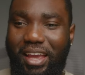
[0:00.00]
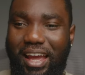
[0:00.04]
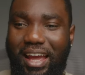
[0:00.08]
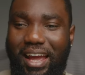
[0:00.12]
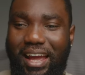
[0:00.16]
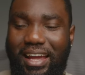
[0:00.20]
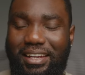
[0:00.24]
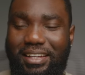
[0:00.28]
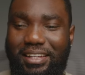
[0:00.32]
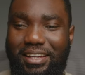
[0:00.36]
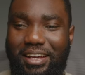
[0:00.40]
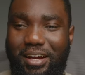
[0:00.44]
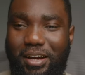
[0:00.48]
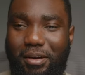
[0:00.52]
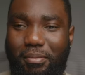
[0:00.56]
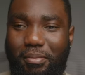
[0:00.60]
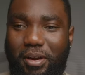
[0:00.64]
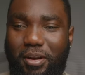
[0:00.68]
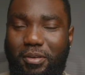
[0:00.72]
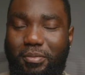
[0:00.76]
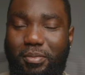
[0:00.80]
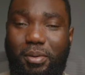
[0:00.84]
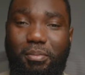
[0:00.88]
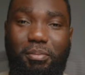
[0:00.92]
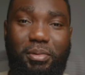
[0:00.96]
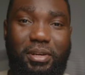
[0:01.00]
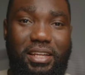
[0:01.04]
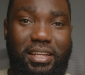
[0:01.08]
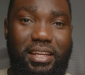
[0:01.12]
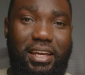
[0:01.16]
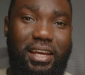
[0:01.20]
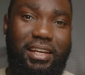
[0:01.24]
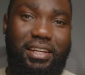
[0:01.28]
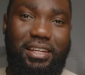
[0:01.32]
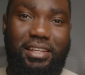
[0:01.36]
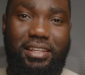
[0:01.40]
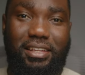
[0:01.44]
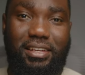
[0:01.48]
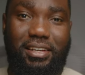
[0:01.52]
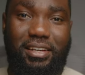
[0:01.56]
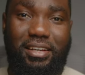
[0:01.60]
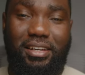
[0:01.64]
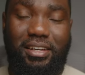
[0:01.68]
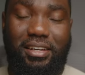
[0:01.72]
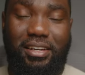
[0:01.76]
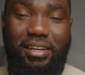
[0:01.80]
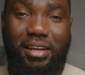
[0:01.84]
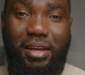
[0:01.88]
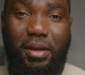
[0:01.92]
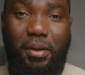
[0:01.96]
And I remember then
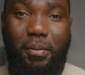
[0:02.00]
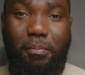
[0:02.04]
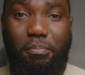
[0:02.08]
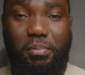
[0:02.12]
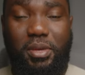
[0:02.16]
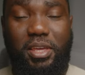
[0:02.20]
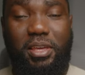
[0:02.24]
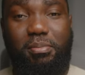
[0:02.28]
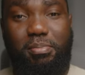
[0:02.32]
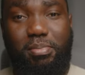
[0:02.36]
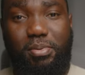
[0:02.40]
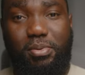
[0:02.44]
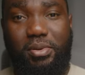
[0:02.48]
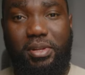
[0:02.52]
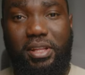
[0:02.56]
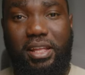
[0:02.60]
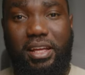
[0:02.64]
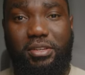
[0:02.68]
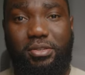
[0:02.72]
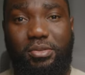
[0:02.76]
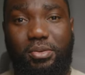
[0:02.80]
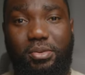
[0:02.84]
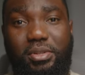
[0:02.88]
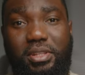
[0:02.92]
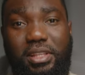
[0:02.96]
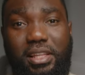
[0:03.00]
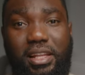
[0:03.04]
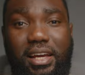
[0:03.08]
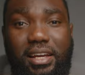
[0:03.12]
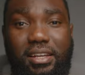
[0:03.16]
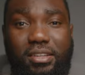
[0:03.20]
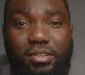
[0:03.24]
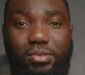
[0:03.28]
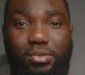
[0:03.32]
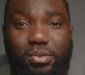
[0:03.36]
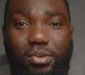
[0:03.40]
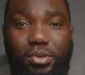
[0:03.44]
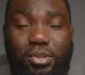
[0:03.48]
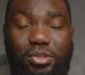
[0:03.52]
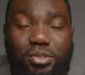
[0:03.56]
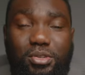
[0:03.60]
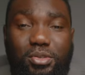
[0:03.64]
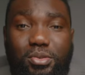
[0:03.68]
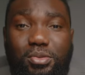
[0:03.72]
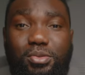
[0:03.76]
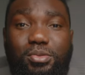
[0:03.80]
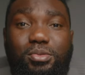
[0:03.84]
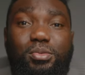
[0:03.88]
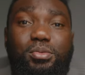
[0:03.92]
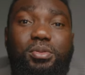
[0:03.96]
the people that sold lights to us
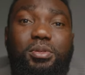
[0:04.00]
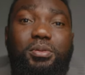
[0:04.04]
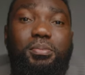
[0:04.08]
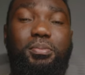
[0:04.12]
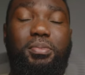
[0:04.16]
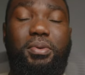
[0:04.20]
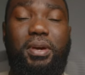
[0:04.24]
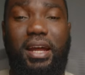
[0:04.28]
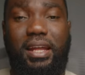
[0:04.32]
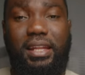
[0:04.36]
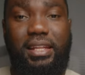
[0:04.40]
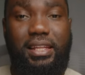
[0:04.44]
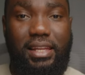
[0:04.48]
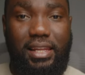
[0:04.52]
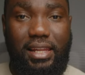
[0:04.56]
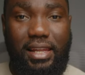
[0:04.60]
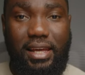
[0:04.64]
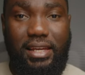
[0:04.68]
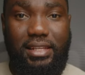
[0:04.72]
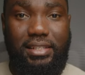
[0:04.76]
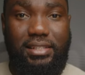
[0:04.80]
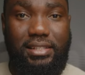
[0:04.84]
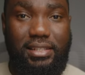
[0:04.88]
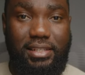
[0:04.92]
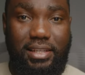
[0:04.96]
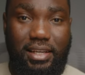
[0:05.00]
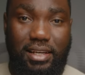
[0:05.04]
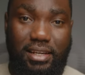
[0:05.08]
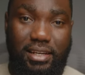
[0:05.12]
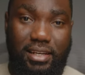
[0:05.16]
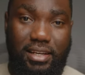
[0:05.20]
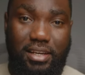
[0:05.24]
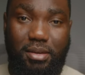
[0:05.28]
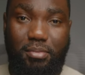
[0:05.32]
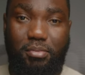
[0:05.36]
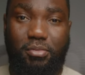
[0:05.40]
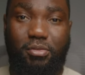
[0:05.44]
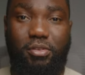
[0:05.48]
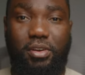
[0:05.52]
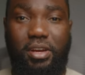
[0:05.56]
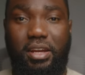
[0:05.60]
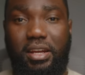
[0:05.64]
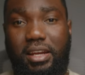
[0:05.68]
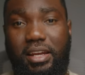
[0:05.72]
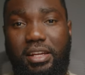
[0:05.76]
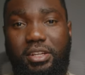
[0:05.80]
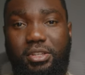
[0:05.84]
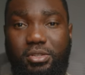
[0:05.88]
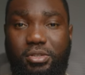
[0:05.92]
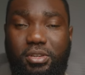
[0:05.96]
used to rebrand the lights in their name. If you're in
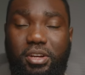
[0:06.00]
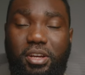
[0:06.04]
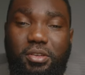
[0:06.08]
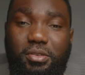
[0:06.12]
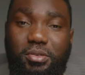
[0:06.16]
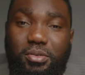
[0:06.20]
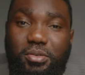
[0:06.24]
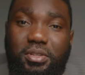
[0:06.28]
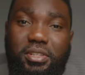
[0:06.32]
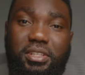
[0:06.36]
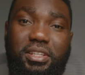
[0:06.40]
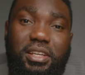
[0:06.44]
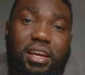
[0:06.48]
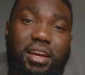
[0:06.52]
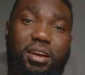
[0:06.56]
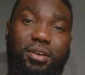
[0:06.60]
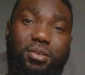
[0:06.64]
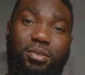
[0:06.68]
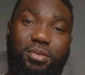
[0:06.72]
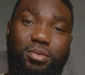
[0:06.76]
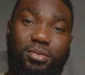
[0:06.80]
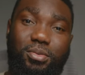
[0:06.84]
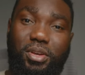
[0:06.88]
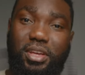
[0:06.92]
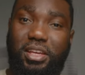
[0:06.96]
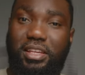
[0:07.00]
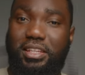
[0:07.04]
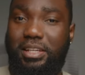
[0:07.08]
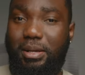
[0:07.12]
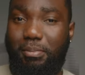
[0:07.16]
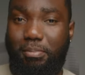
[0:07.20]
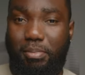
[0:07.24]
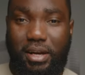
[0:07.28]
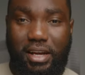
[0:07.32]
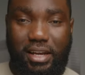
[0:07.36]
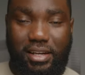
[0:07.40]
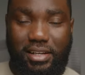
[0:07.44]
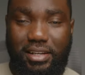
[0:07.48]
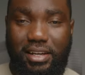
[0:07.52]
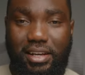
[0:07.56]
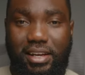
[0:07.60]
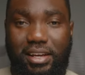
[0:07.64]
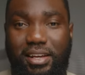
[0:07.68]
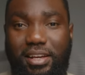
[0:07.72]
Nigeria, you know this guy called OK Japan.